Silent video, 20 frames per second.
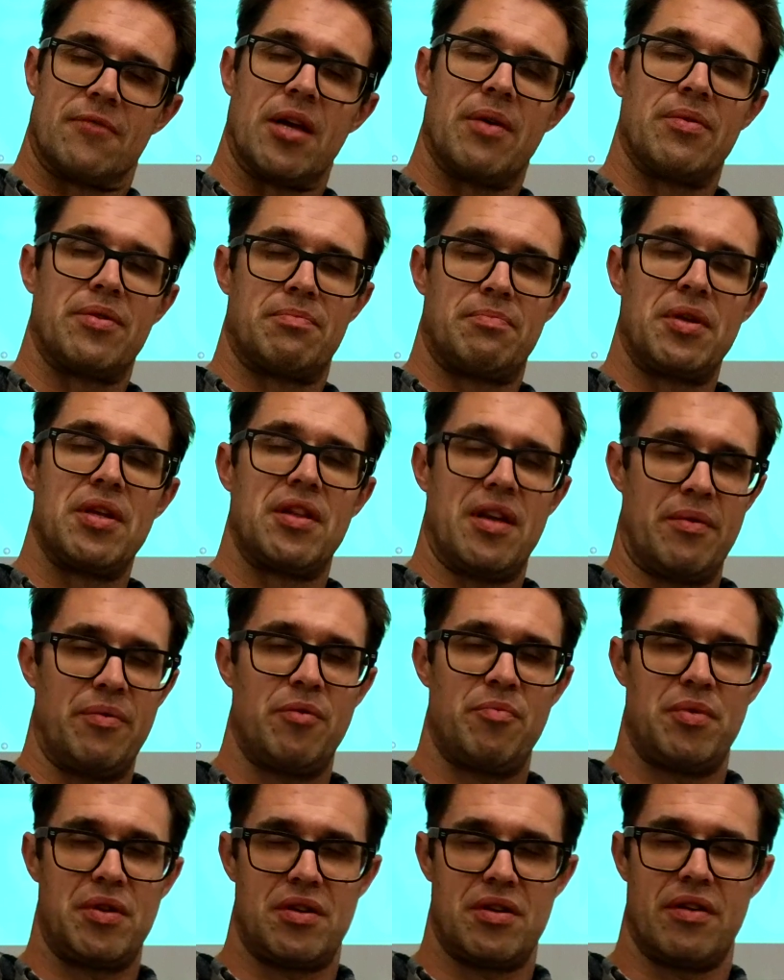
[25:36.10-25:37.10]
That would be that would
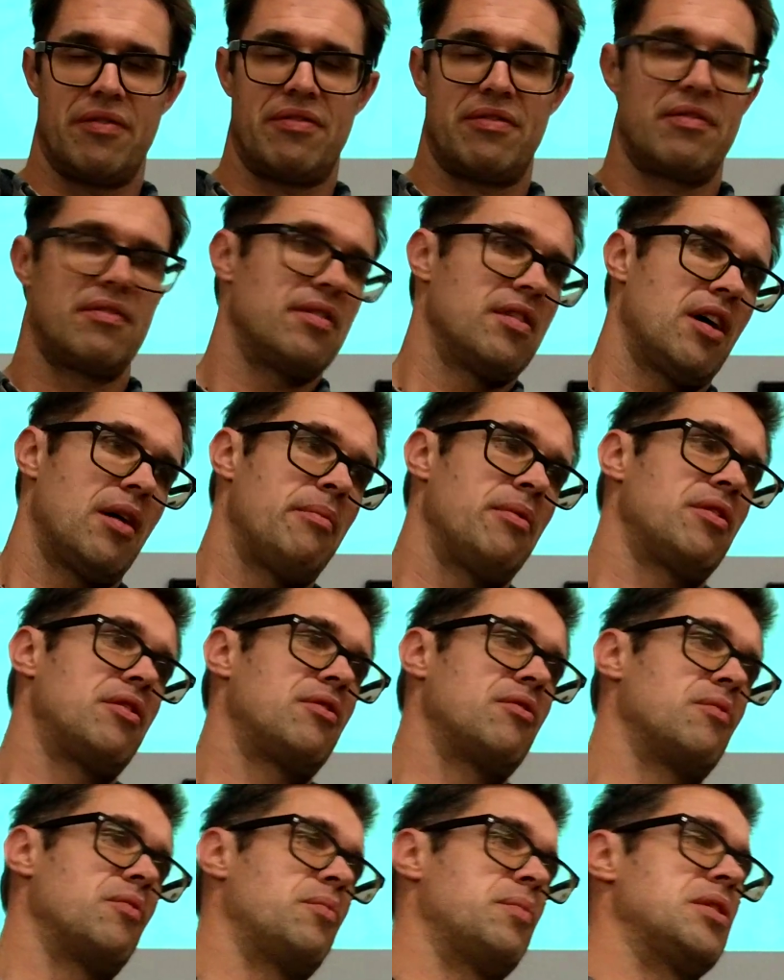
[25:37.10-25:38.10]
be tough. How about
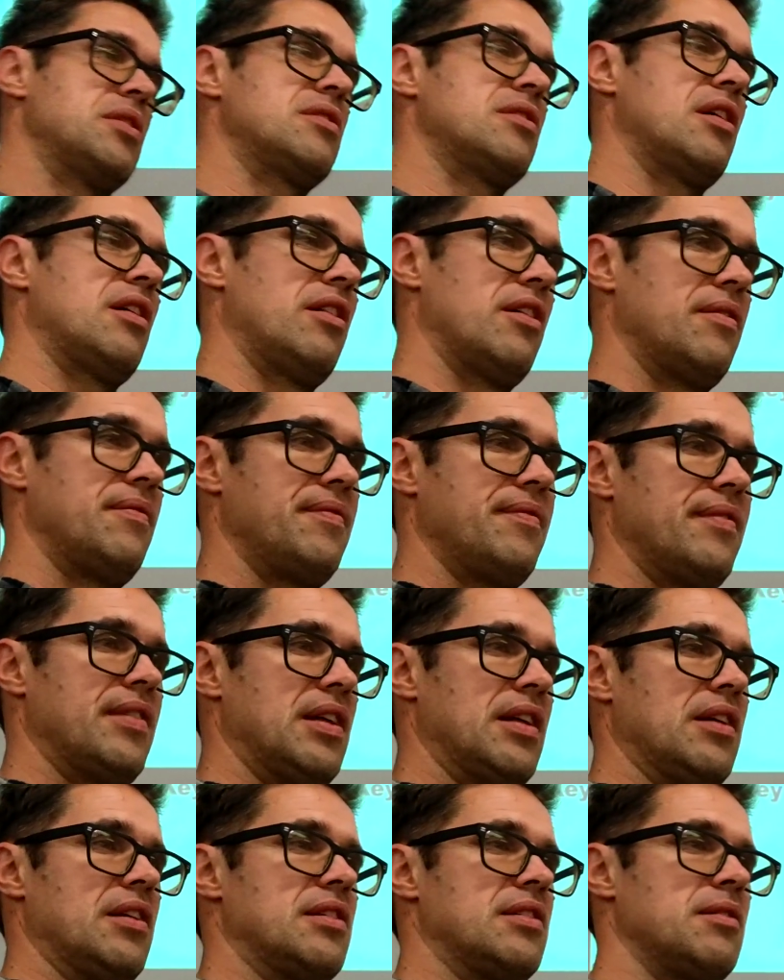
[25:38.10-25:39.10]
you, Miss Ella?
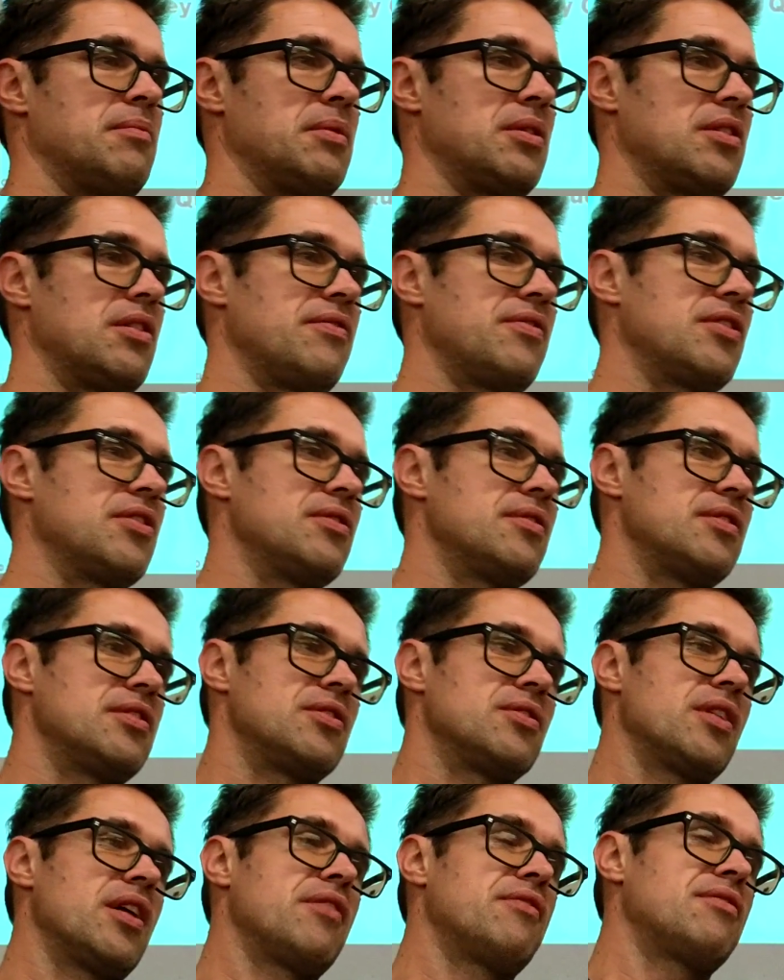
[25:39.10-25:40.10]
Something difficult in
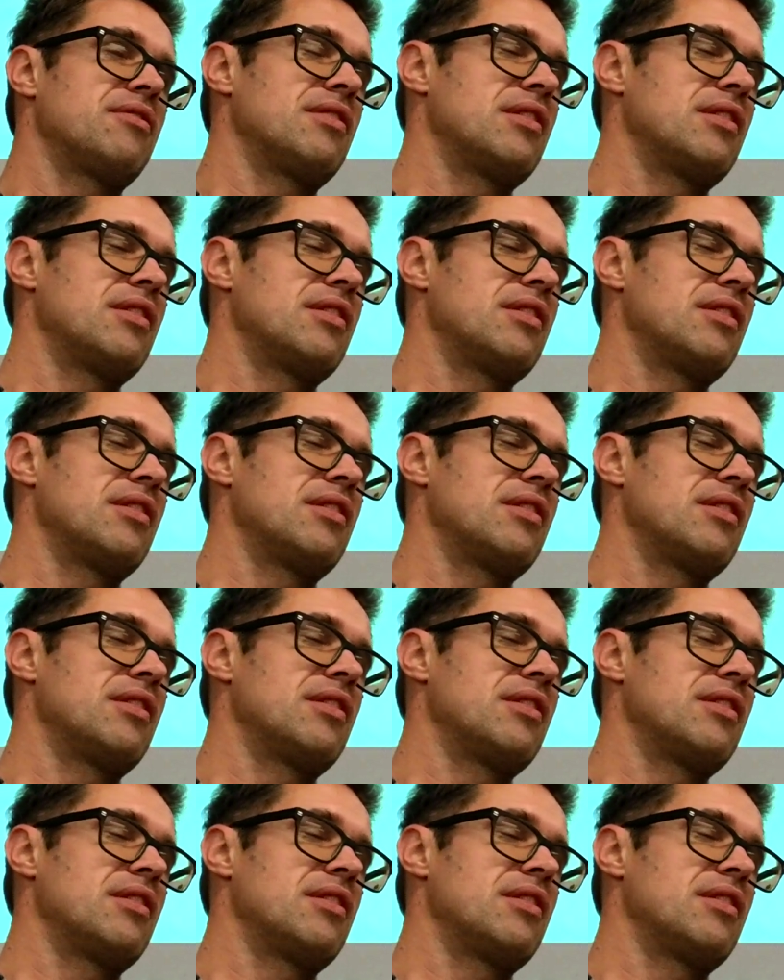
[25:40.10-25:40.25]
your life?